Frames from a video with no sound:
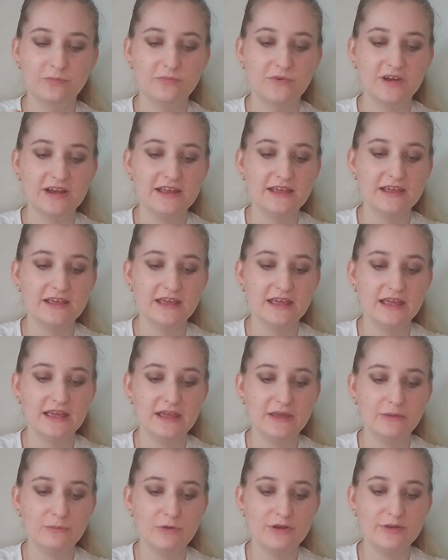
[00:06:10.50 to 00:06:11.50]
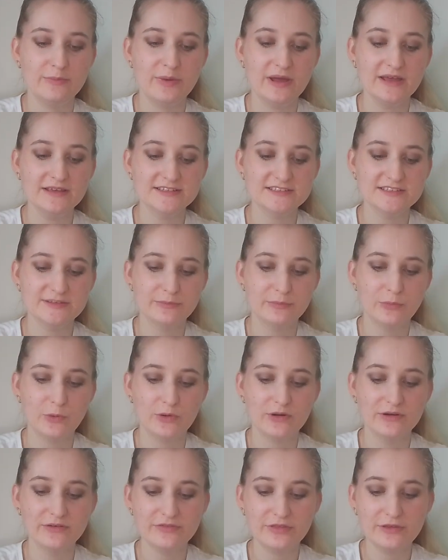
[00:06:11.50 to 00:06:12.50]
really want to buy some
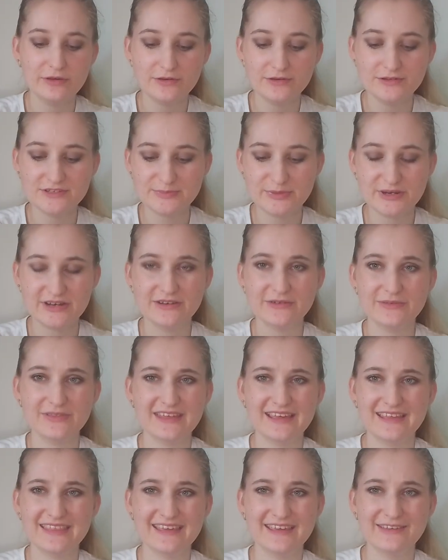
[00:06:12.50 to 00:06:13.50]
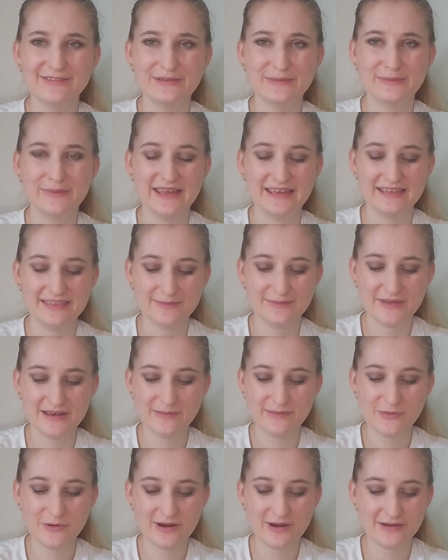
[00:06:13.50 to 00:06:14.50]
more of those, but I don't think they even make them
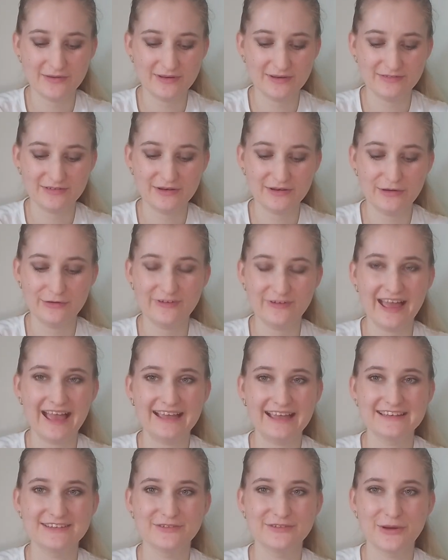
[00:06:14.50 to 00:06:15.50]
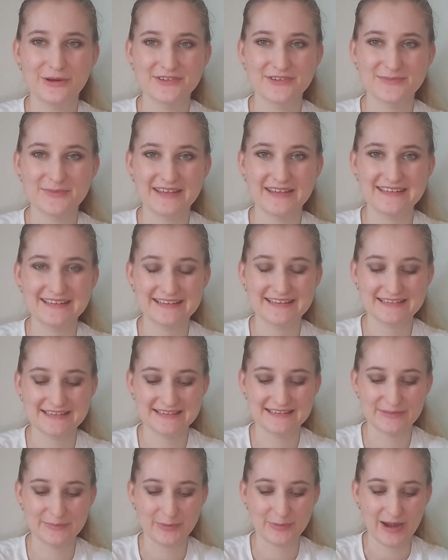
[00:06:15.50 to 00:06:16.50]
anymore. I don't even know if Active Cosmetics
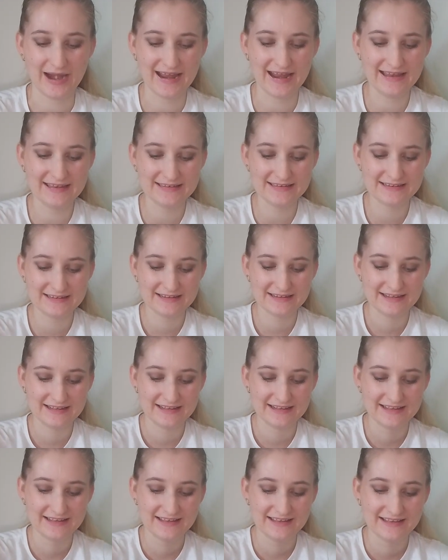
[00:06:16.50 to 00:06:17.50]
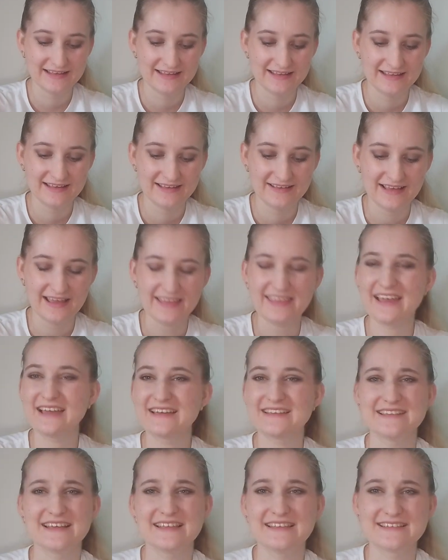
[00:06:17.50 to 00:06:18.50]
is a brand. I think
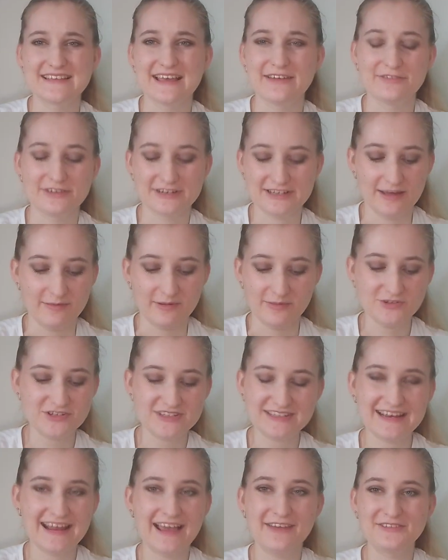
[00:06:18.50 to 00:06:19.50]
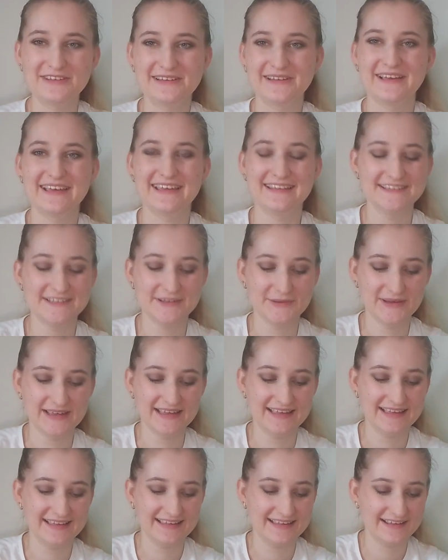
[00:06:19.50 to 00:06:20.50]
I say this every time. I'm just gonna have to look into
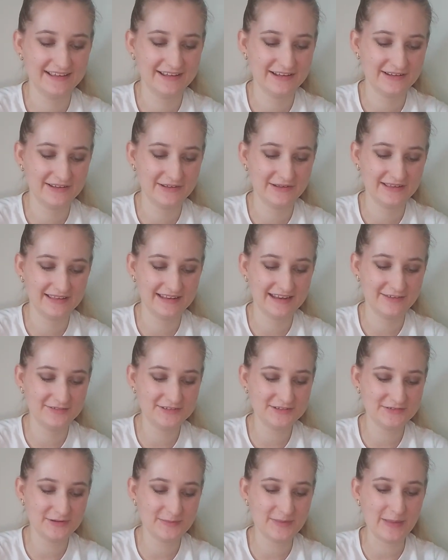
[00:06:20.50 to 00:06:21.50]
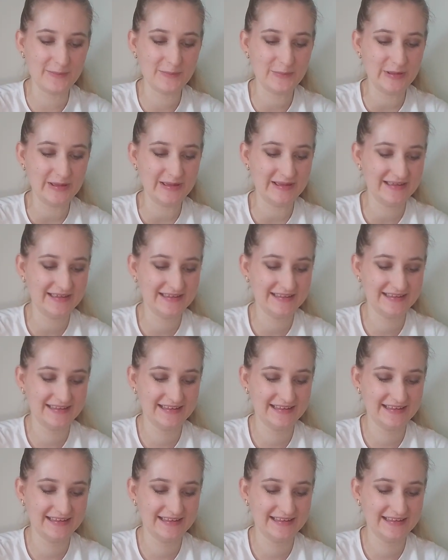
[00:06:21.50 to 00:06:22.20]
it. Gonna have to remember.